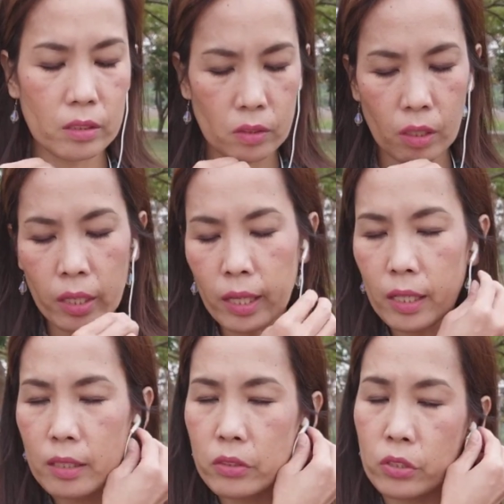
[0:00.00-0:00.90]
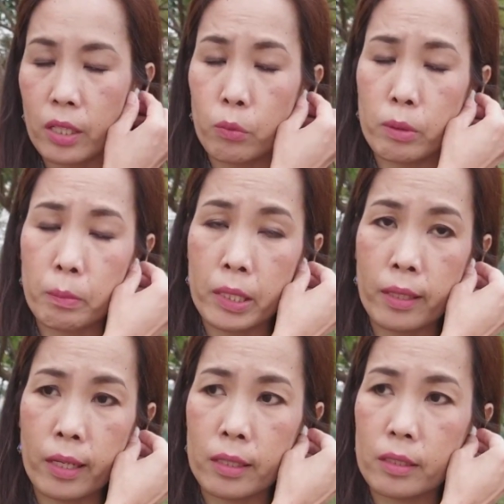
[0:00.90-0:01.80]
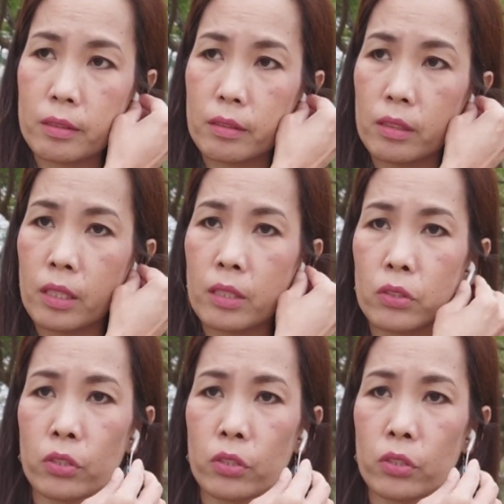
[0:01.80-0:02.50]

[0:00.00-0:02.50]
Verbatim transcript: so I had a chat with my dad eh,